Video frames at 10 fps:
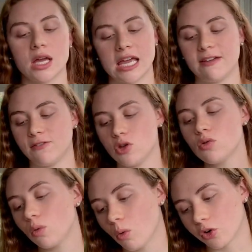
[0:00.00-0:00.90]
if you
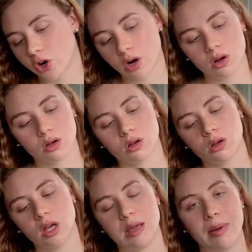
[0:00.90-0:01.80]
order
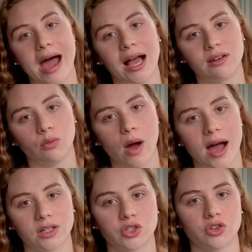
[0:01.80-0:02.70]
a pack of
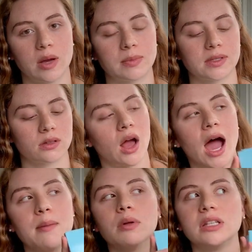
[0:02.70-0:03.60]
wax strips,
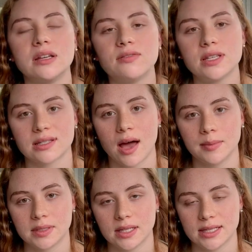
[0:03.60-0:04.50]
I believe this
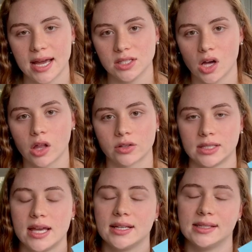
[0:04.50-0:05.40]
comes to
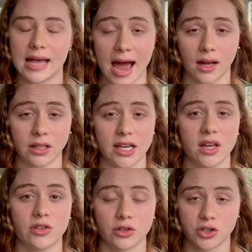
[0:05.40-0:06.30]
$10 exactly.
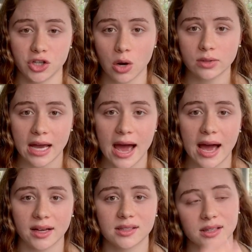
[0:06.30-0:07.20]
There's no
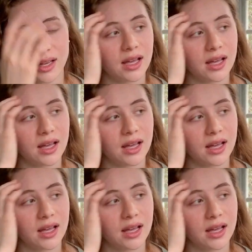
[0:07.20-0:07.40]
tax,